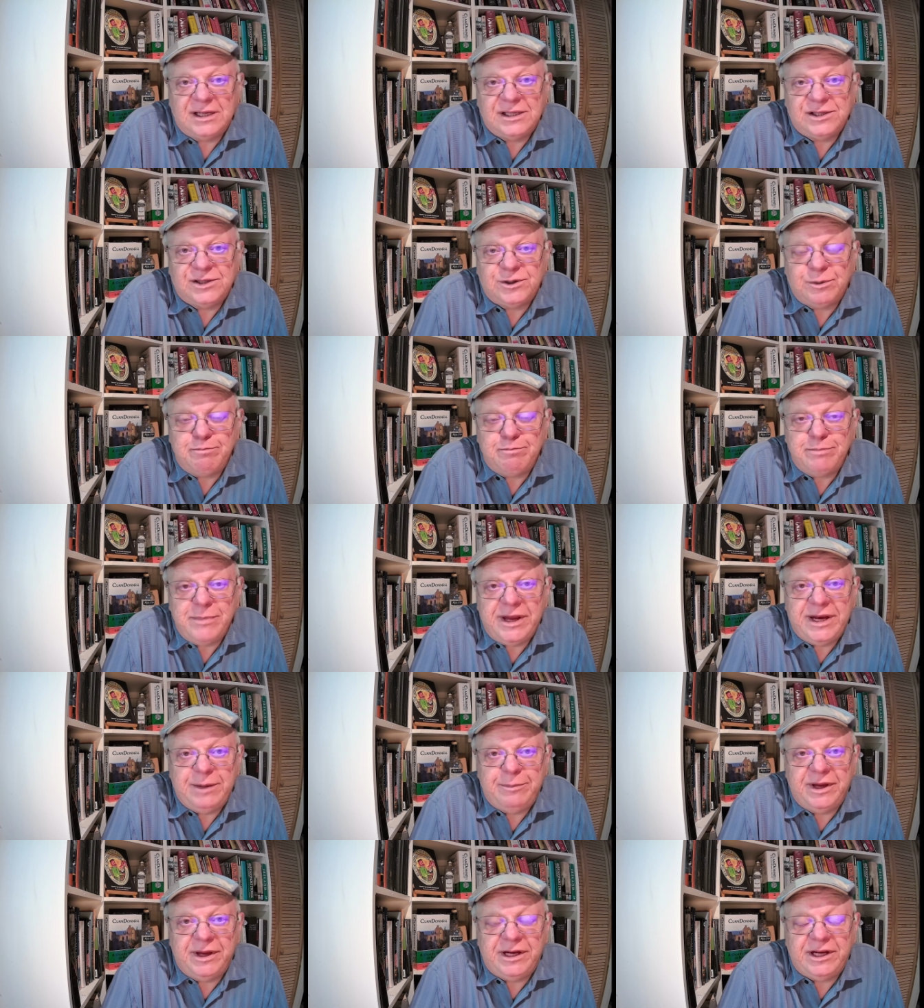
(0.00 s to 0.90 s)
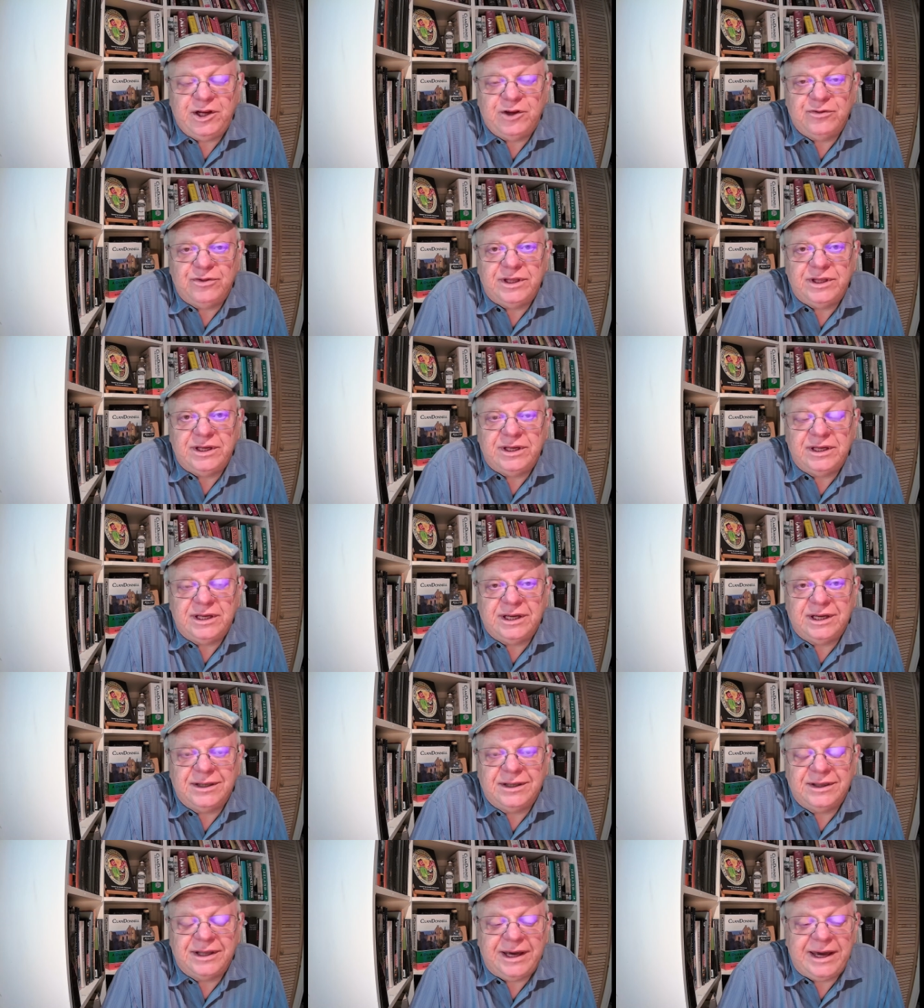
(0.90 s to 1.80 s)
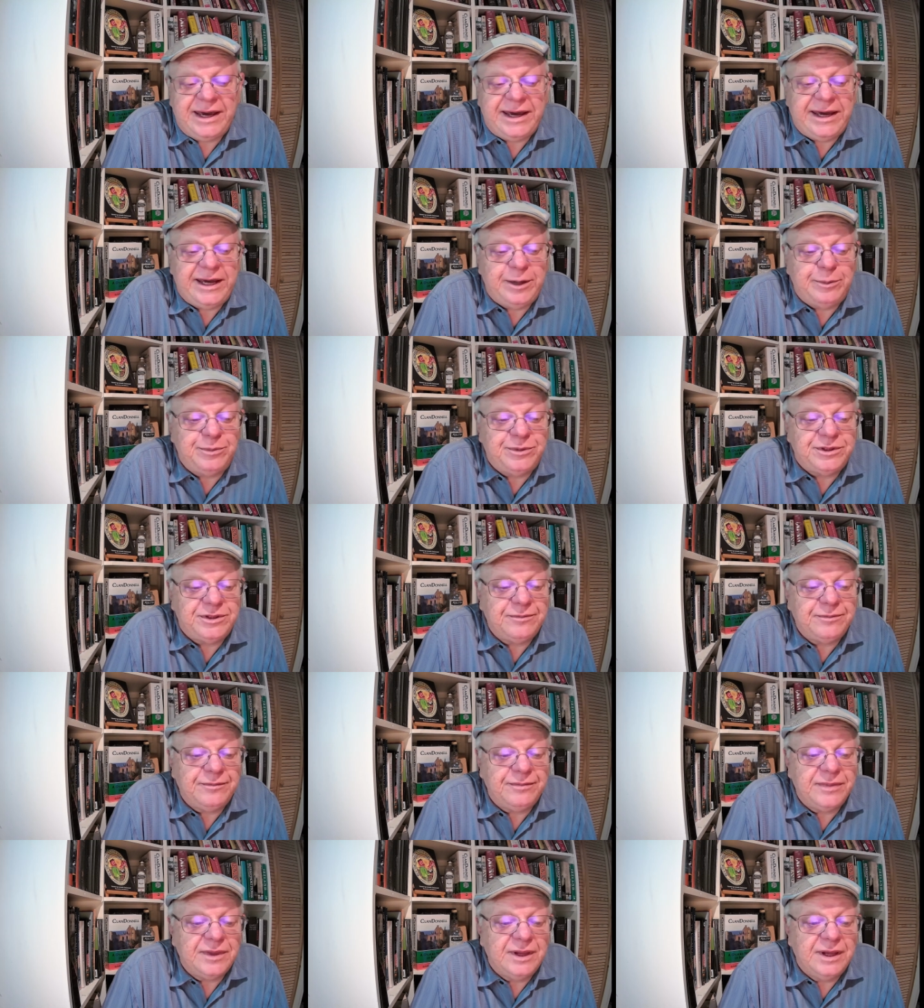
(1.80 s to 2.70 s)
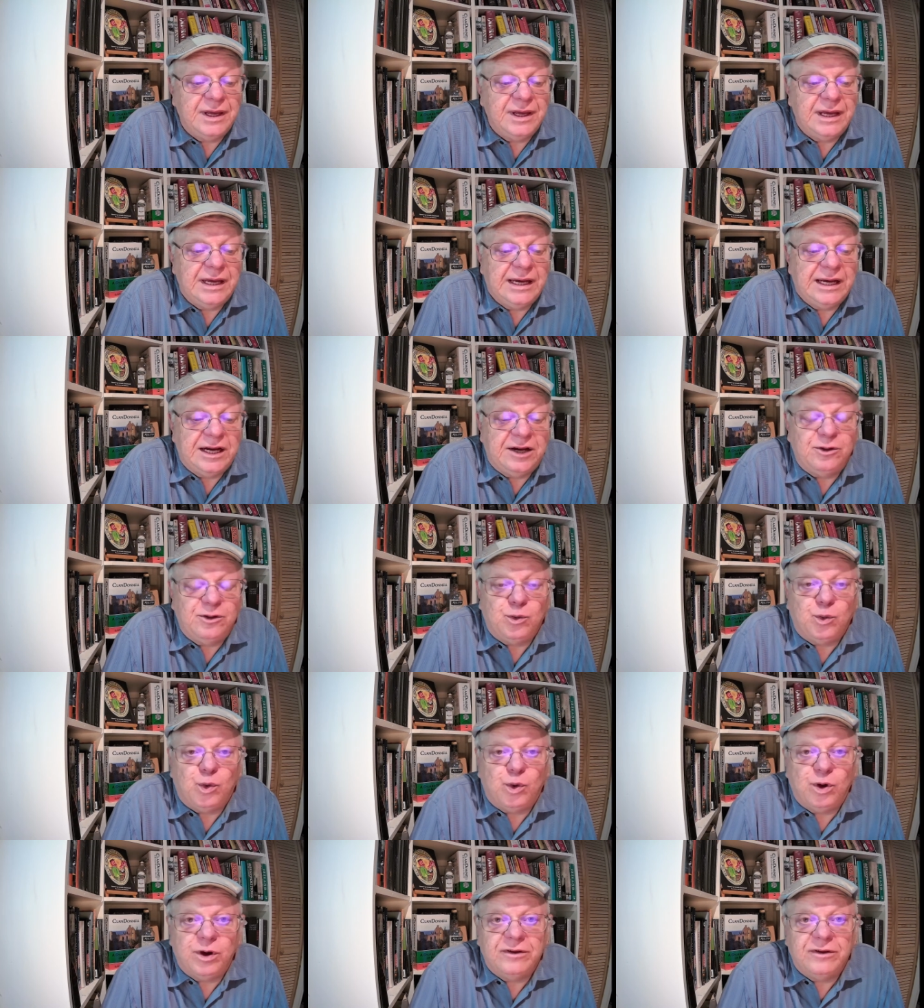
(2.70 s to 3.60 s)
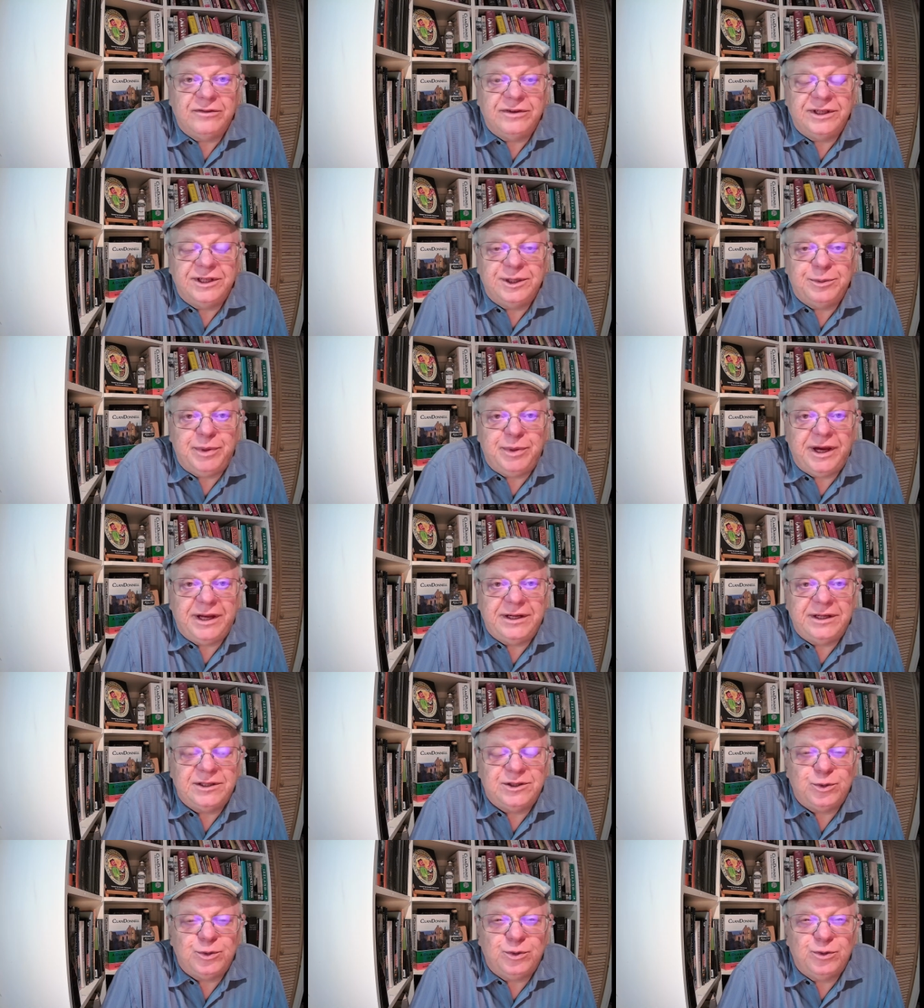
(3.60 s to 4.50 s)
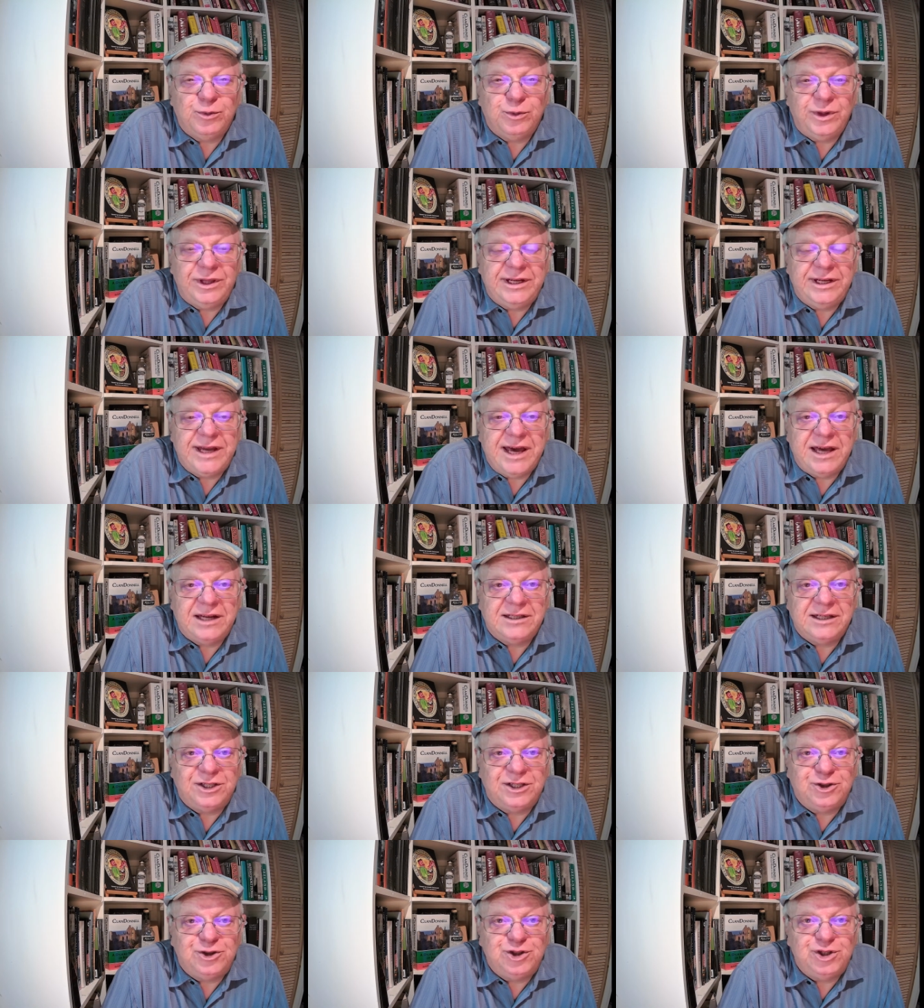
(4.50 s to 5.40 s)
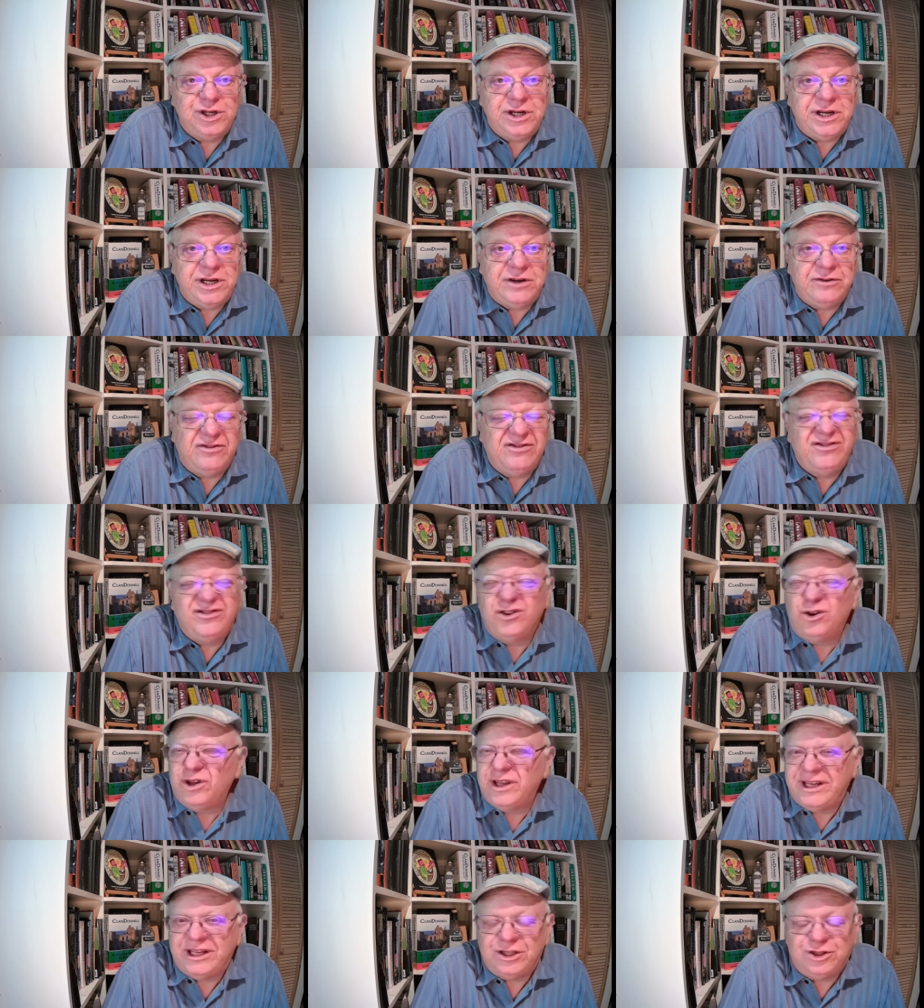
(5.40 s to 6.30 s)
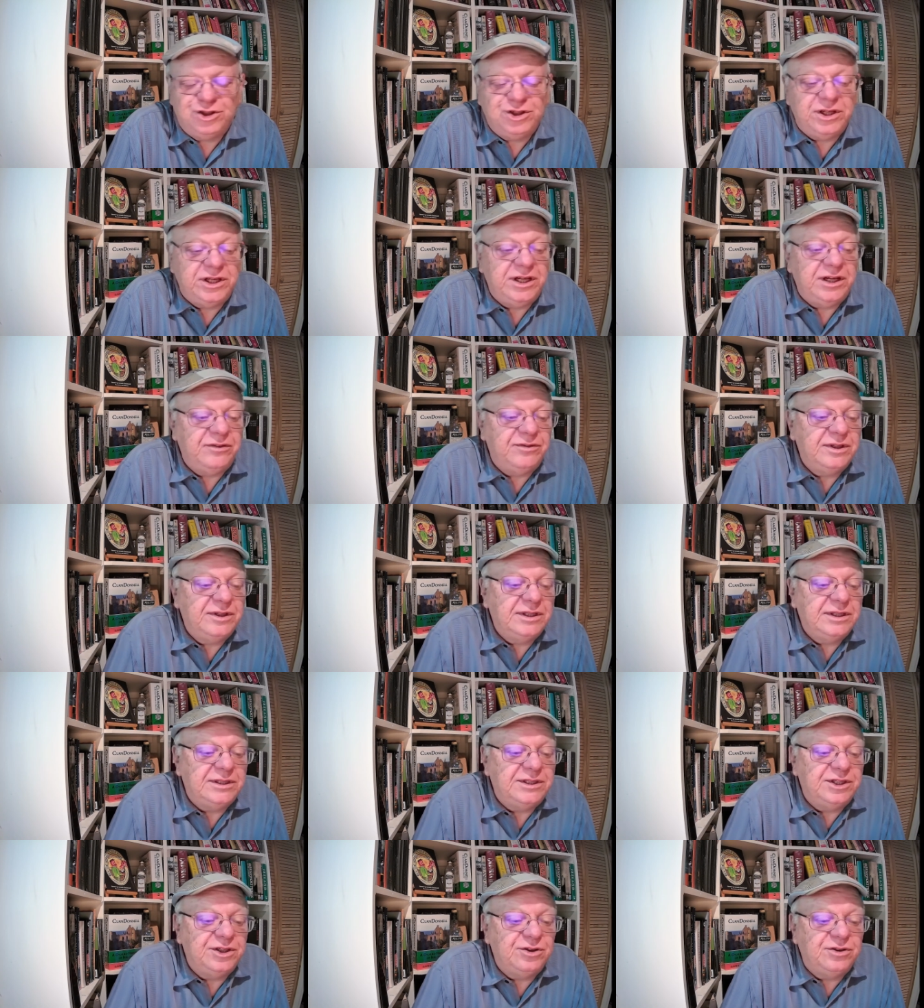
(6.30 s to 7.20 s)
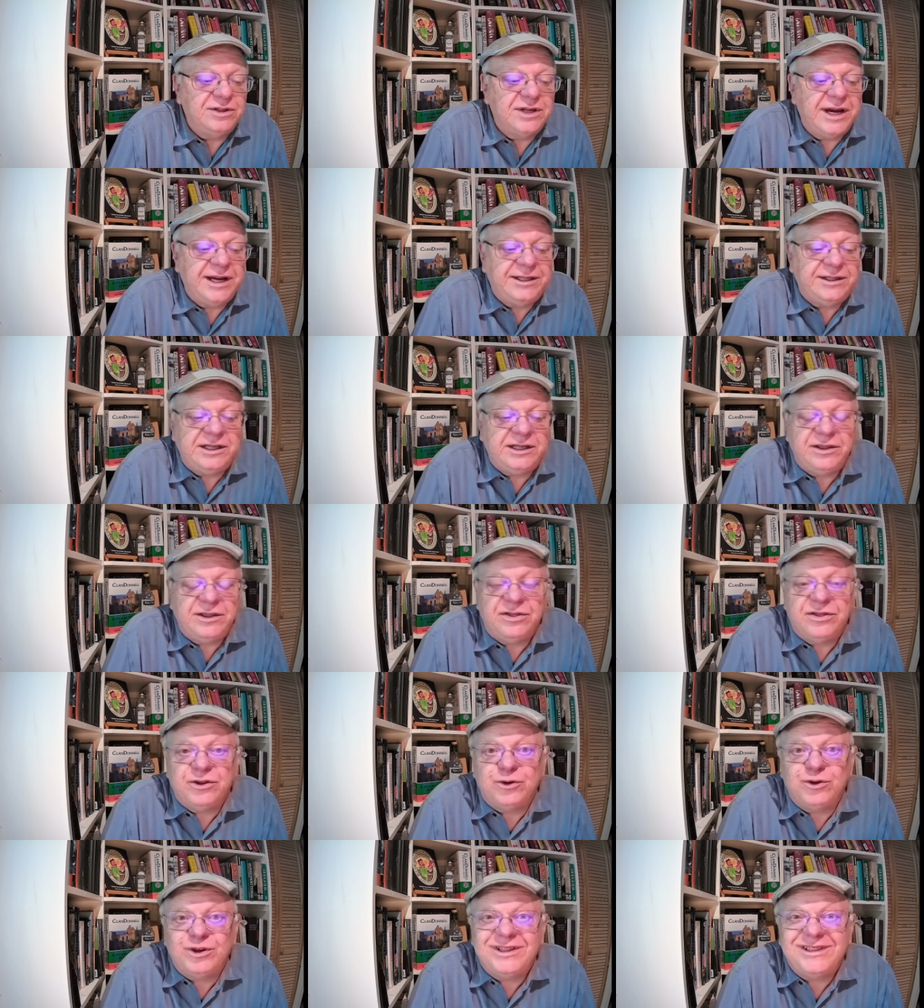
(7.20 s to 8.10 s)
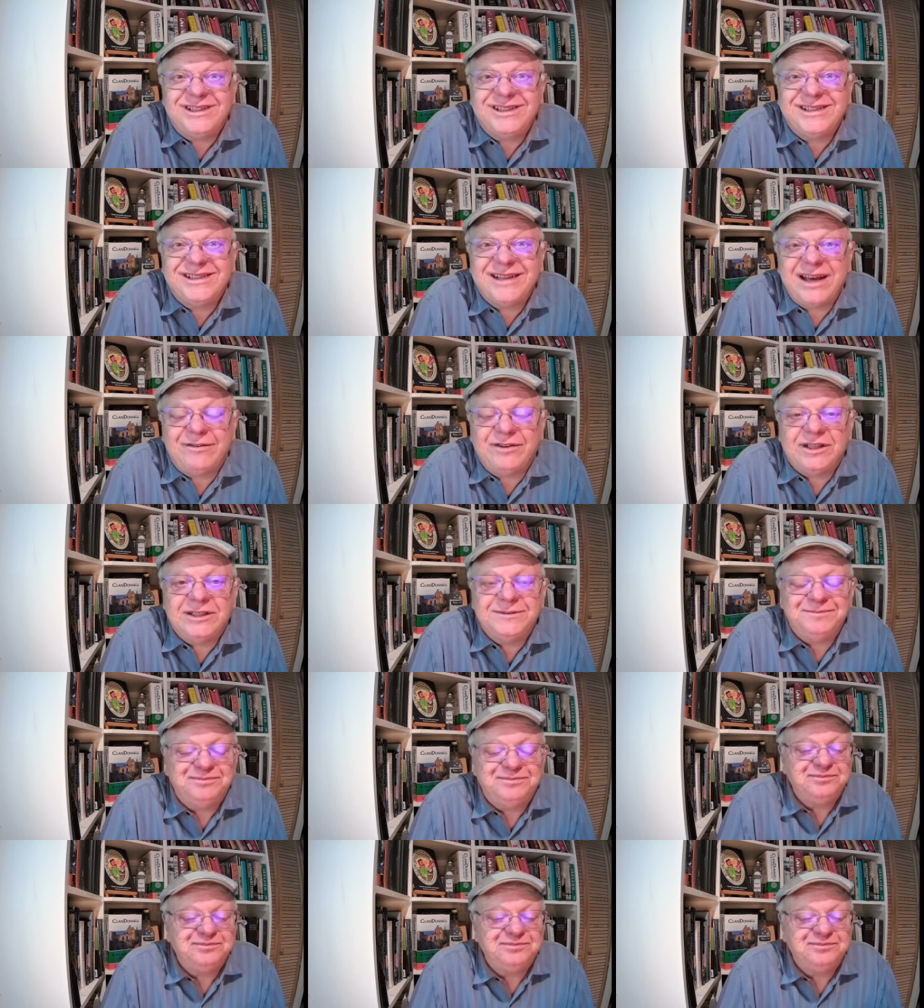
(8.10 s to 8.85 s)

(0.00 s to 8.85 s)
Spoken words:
So many of the aims of the War of Independence were really not fully achieved until 1937.